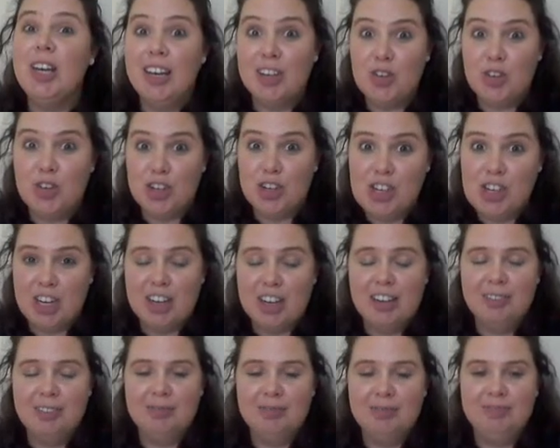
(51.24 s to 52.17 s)

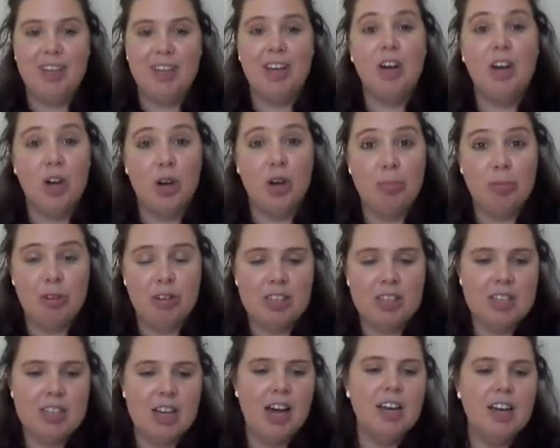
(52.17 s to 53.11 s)
literature. I hope you're
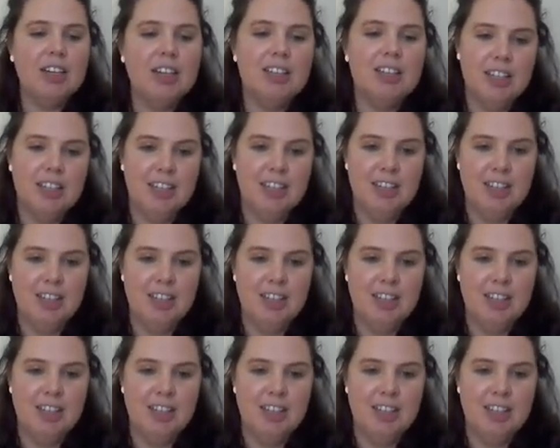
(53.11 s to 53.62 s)
excited.